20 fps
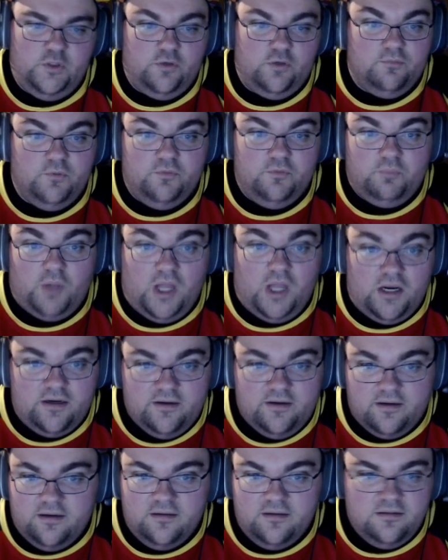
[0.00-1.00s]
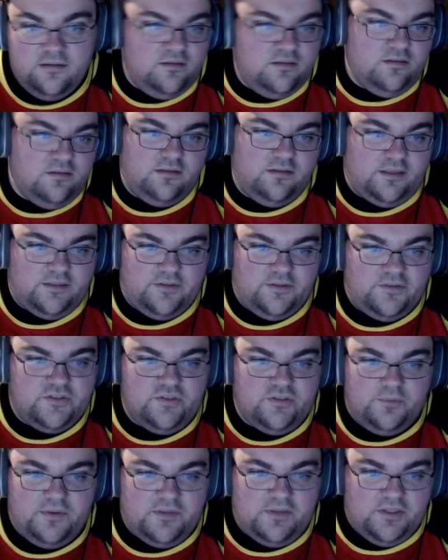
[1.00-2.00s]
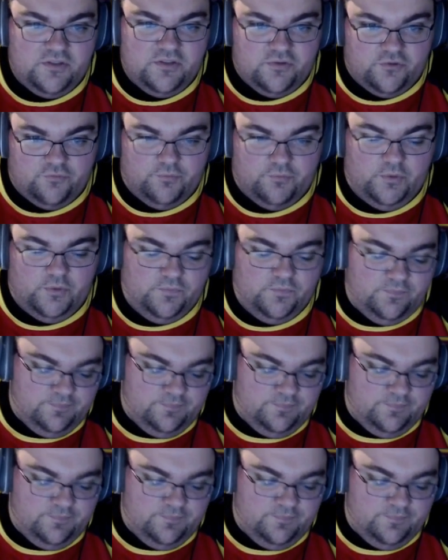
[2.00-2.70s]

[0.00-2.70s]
remove blocker. There's so many things you can remove.